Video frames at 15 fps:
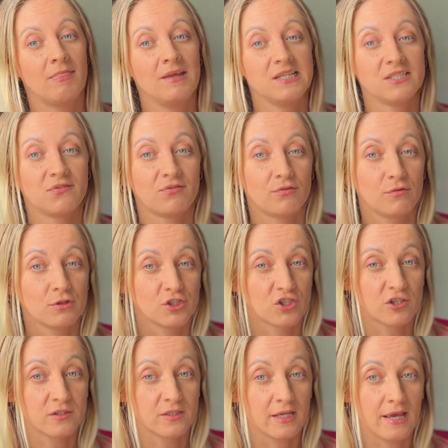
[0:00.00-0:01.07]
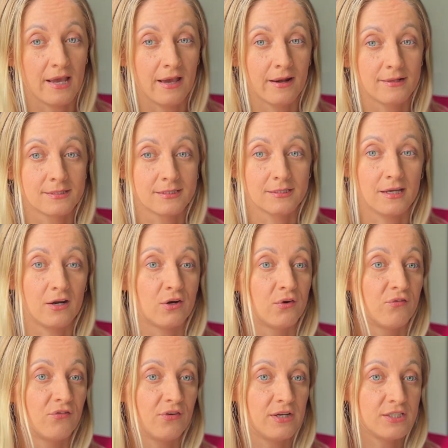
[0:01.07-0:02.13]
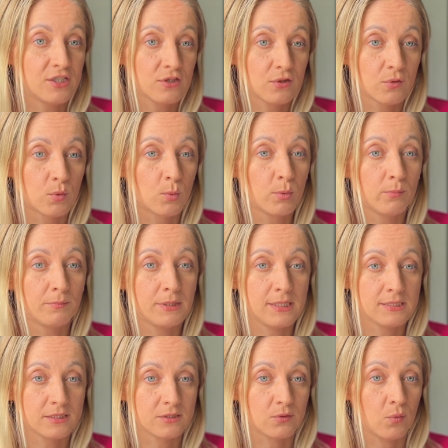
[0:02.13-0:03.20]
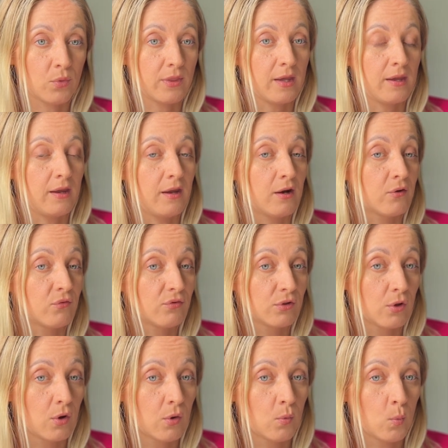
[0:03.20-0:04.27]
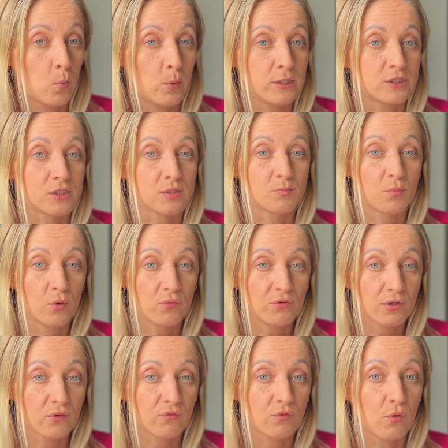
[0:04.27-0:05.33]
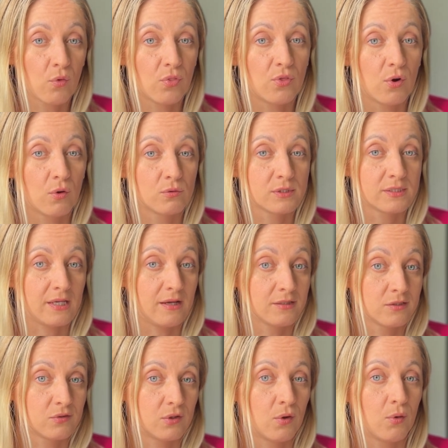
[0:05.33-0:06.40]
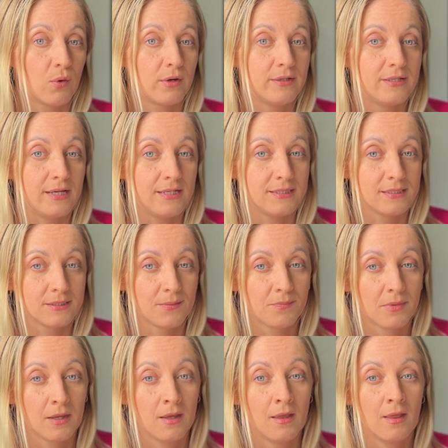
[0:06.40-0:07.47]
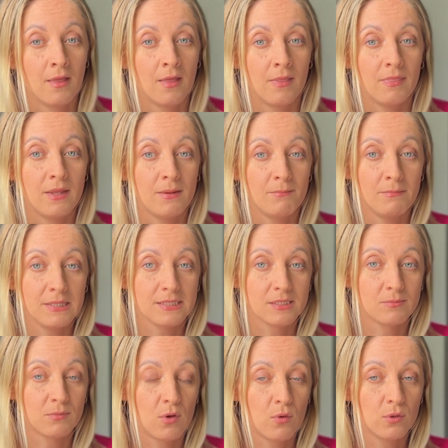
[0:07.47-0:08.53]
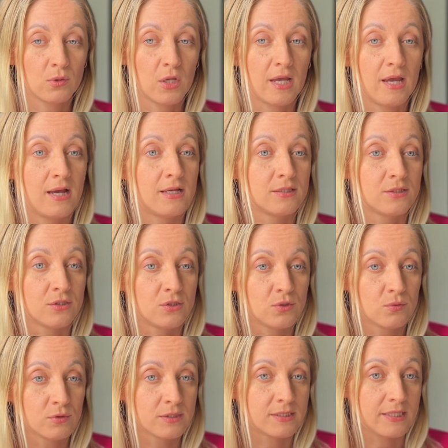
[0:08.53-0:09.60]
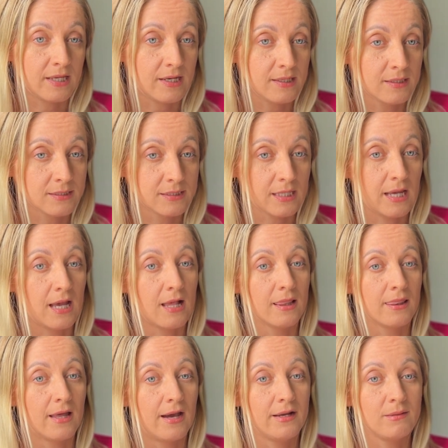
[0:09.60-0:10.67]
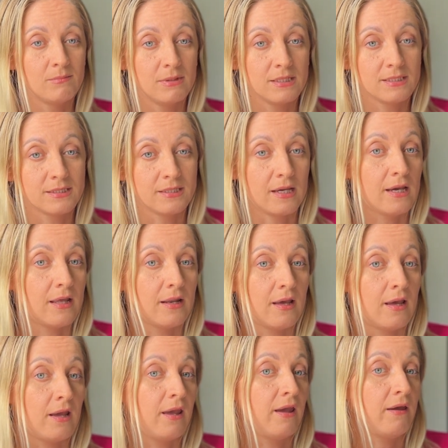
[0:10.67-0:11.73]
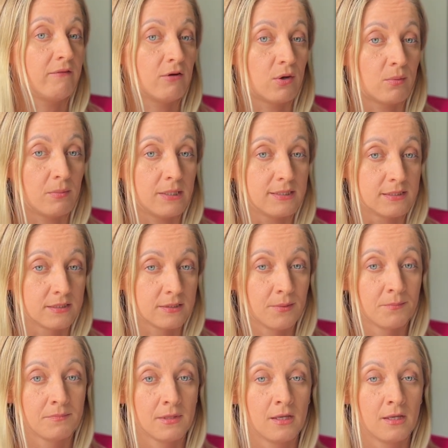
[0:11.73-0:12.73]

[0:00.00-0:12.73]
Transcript: This function adds a refreshing cool mist to the airflow, which is perfect for those extra hot days. The mist mode has two settings, a light mist and a heavier mist.